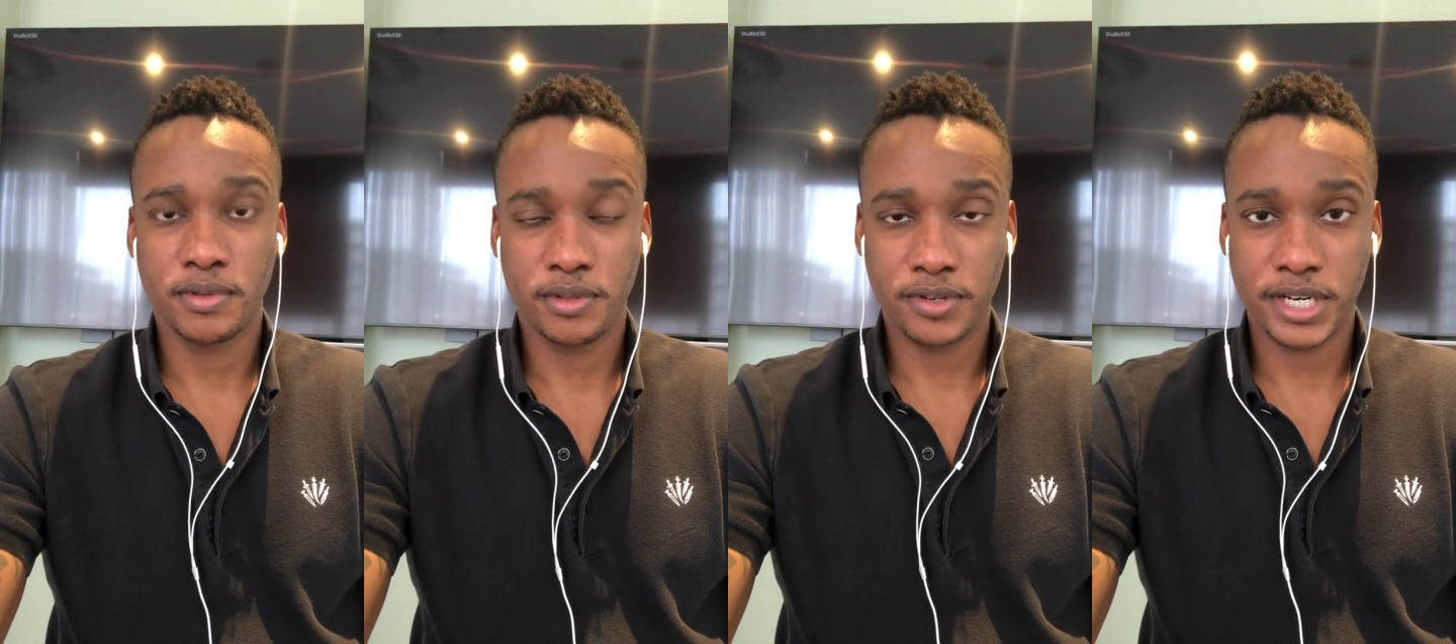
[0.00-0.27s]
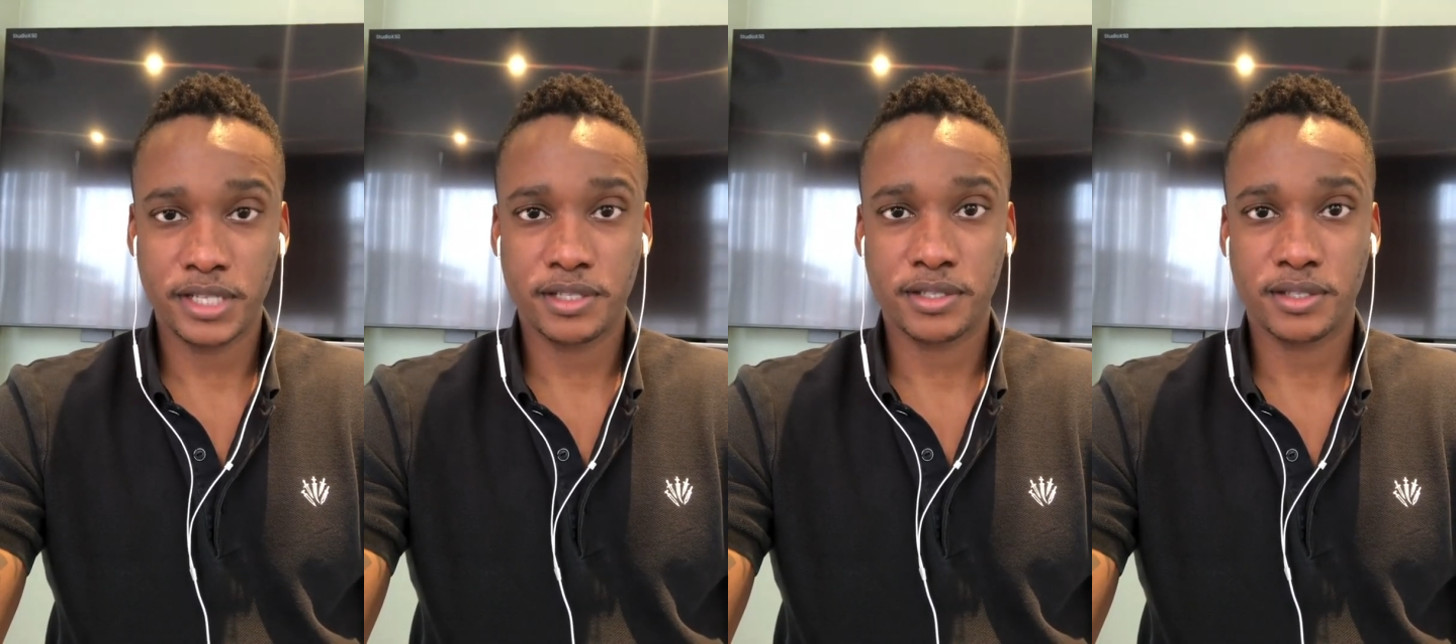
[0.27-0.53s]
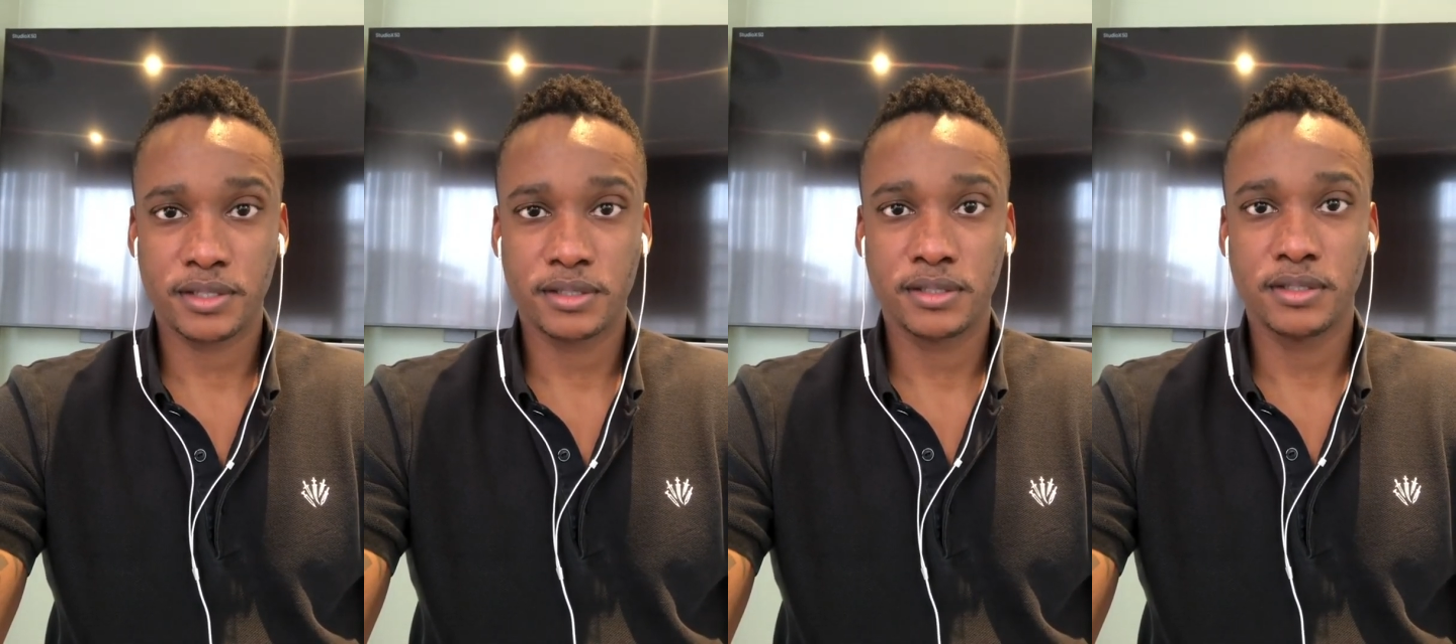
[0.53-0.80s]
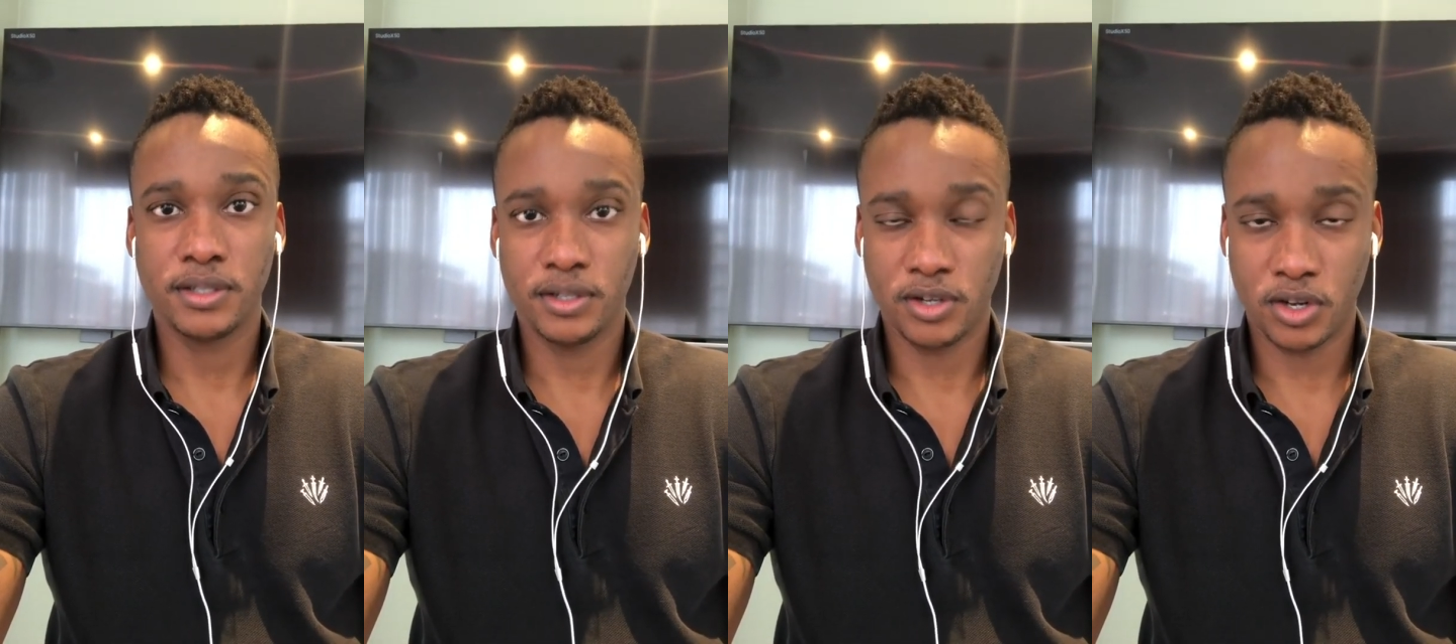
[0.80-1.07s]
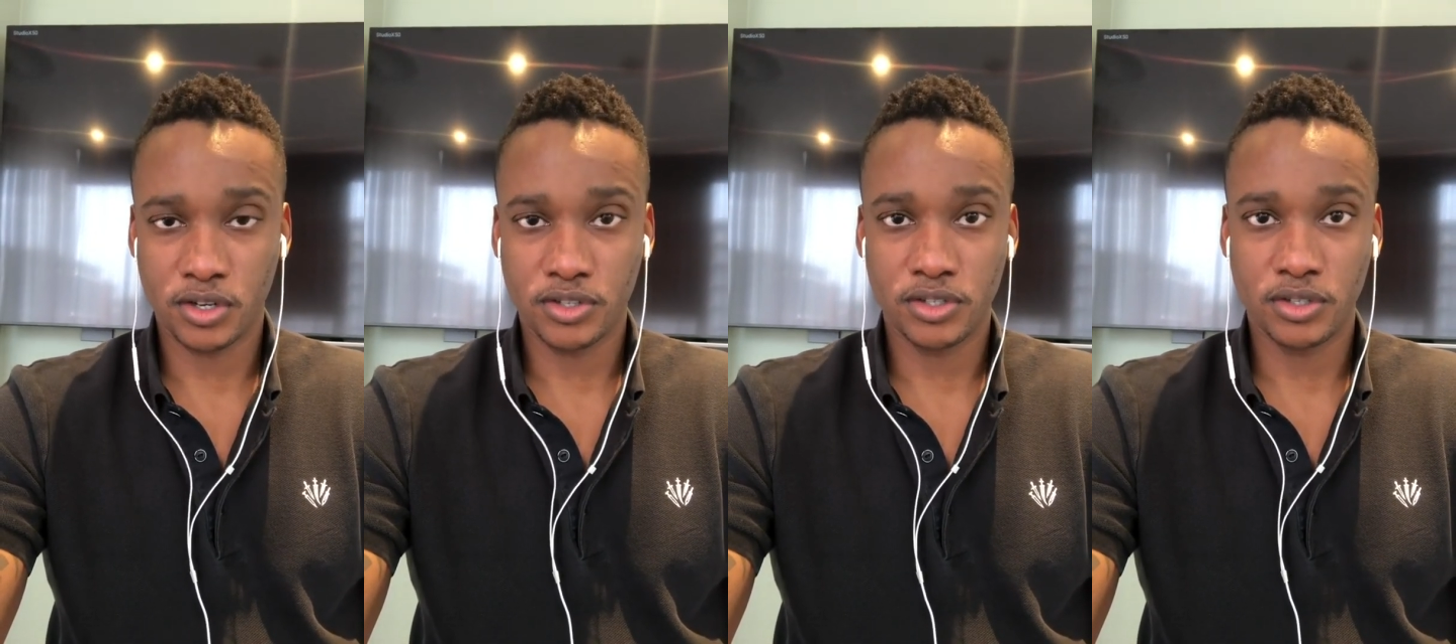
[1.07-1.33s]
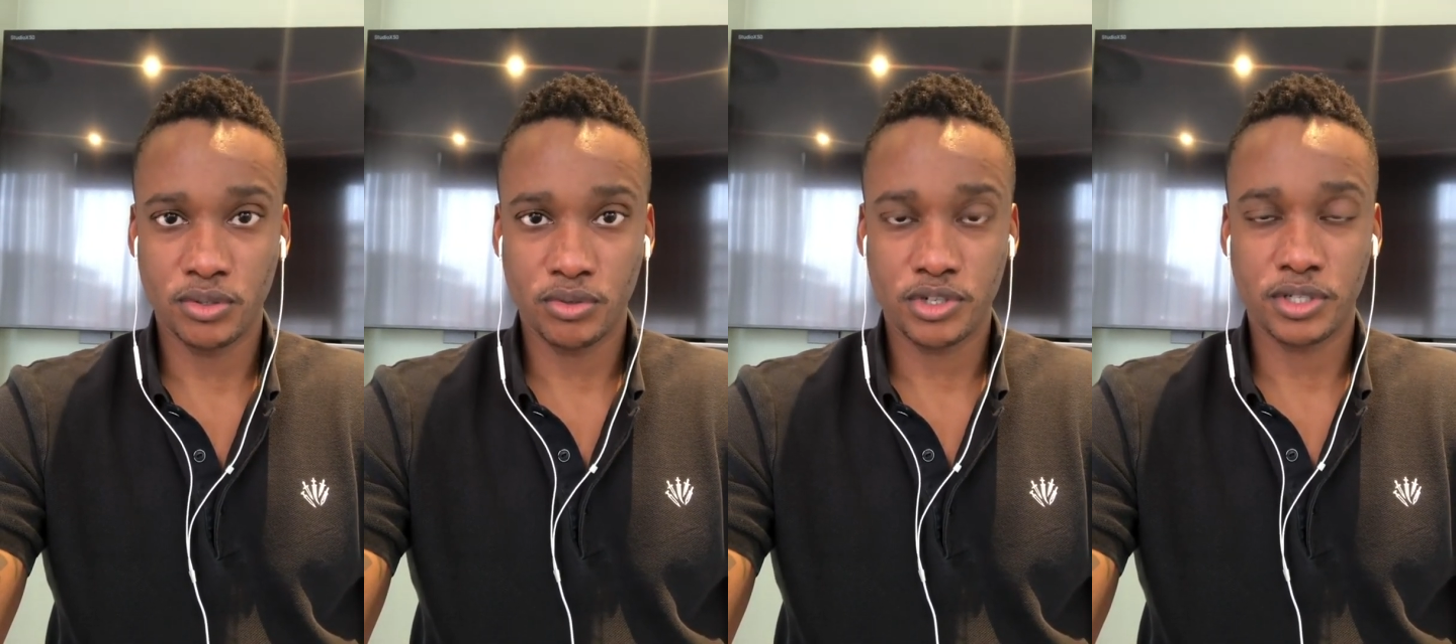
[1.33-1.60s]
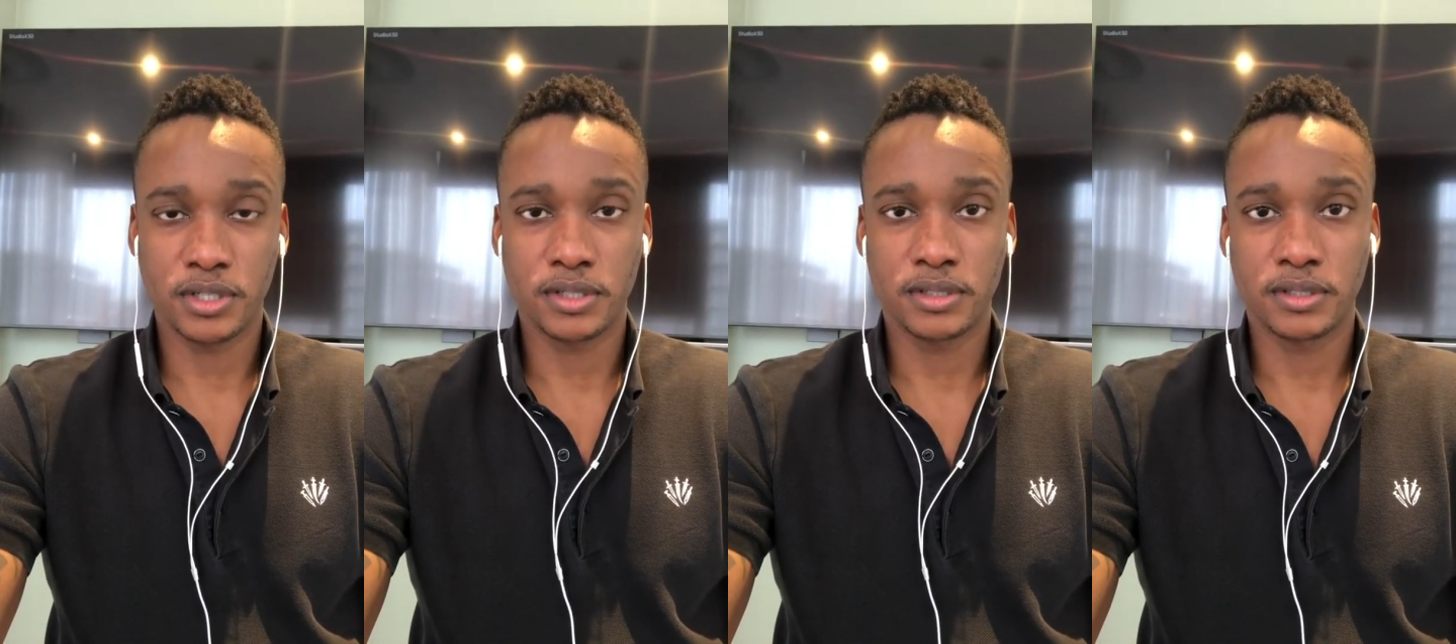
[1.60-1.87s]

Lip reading: threats are not a solution.